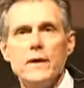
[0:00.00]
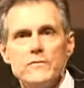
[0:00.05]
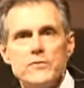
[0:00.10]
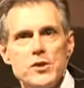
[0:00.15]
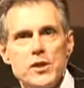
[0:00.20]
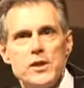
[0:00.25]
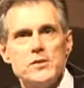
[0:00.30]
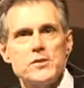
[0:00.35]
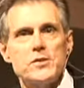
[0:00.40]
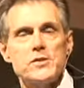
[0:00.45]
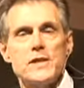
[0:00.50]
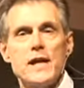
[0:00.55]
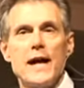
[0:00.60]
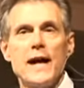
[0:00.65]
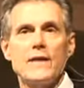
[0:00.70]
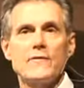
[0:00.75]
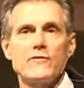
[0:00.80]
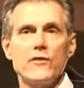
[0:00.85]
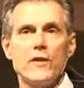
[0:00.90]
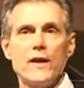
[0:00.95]
If Jesus
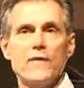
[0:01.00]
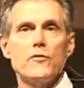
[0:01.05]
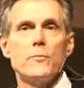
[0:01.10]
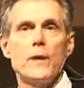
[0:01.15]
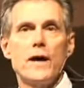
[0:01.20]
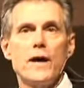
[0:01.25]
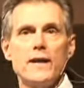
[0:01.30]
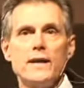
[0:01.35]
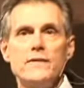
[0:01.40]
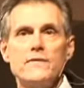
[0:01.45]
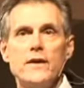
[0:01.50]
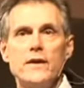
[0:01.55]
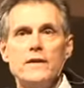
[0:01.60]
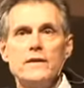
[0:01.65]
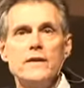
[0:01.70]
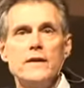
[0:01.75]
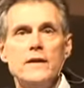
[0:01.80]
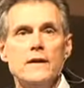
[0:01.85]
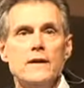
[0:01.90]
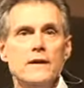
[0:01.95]
died for everybody,
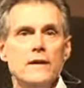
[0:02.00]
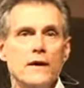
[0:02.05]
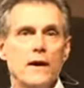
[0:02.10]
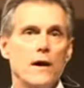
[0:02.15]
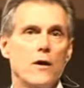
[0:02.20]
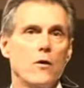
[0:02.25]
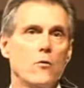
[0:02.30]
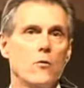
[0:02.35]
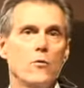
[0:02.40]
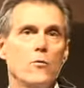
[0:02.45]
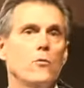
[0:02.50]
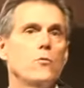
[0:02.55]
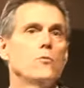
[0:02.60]
then uh,